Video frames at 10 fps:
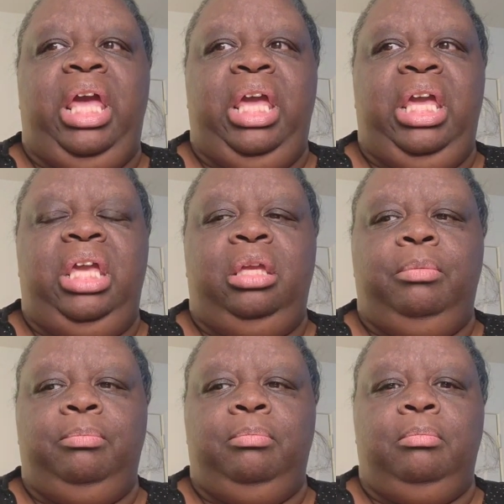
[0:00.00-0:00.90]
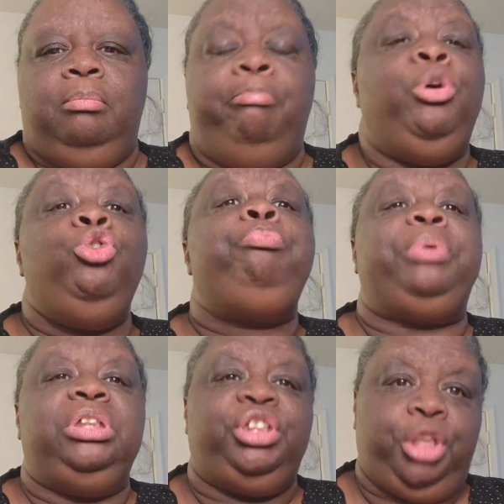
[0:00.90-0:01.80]
a poop
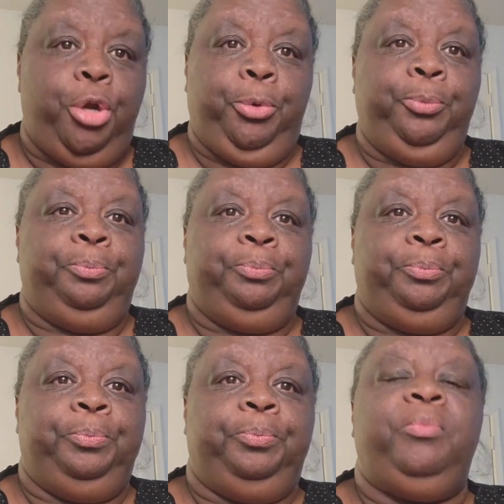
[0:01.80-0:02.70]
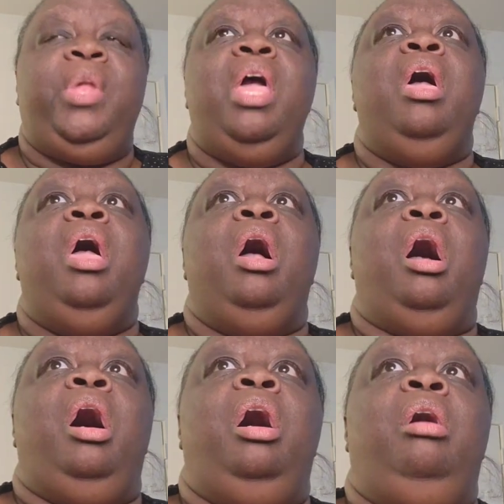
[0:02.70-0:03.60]
show.
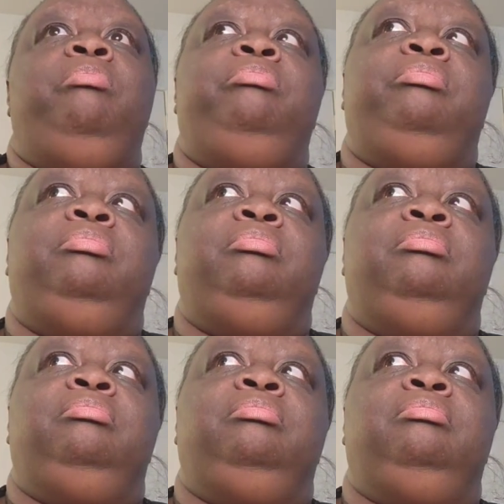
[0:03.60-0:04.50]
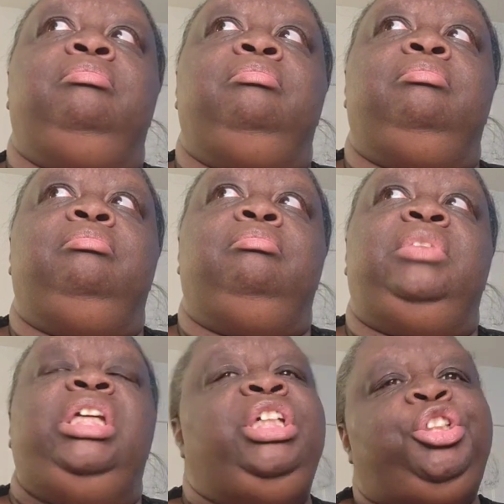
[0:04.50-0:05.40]
The
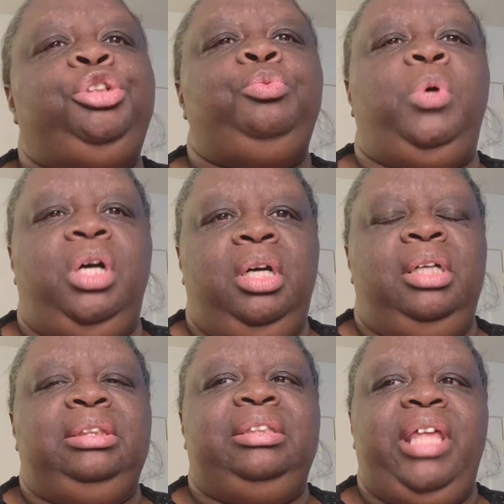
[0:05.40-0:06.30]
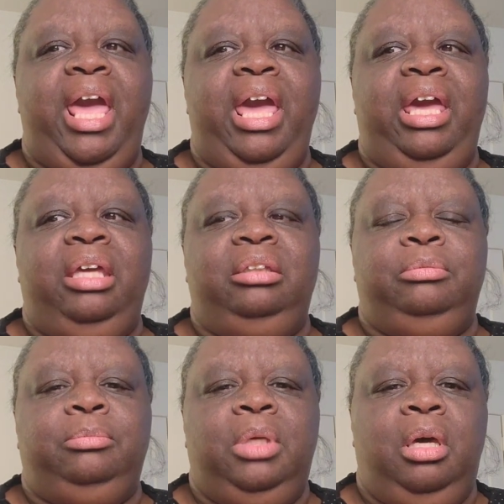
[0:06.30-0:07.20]
issue was
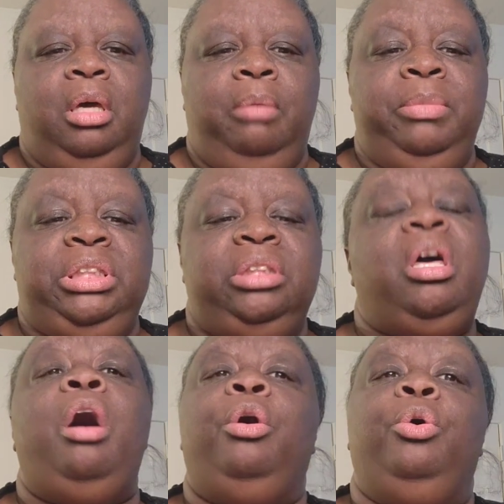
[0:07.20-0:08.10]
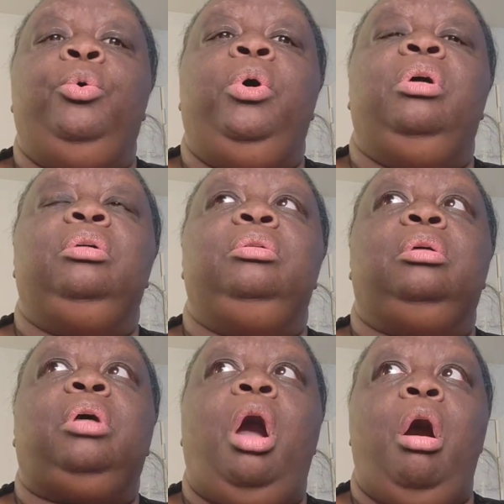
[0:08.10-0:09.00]
that Mrs. Heaux
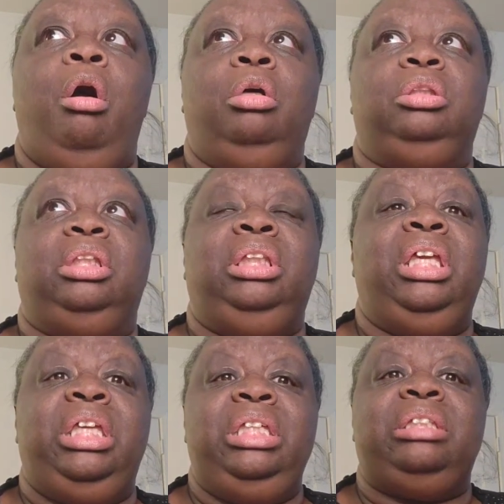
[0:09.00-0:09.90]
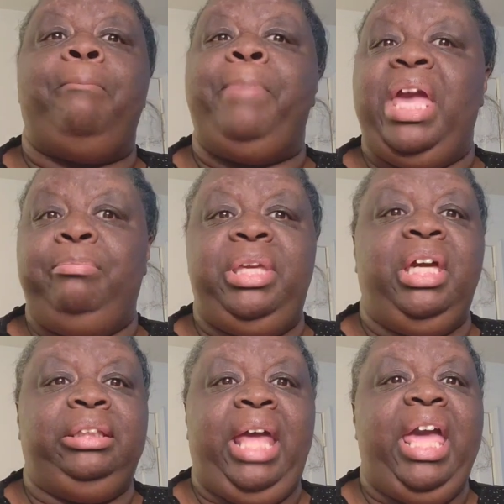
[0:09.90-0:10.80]
called Nicki's baby
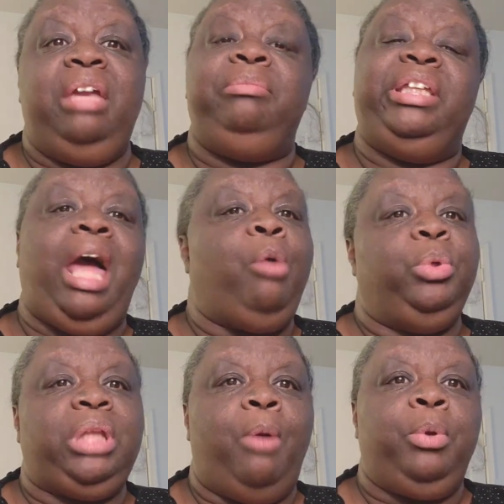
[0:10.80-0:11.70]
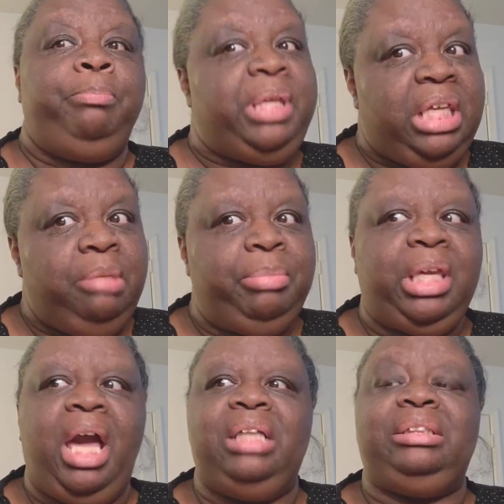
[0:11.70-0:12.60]
a name that I will not repeat
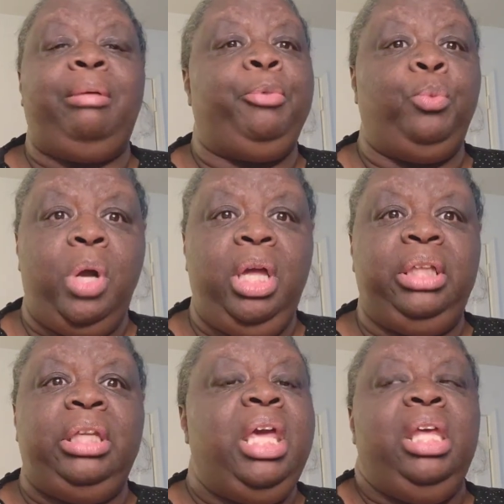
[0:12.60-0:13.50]
because, number one,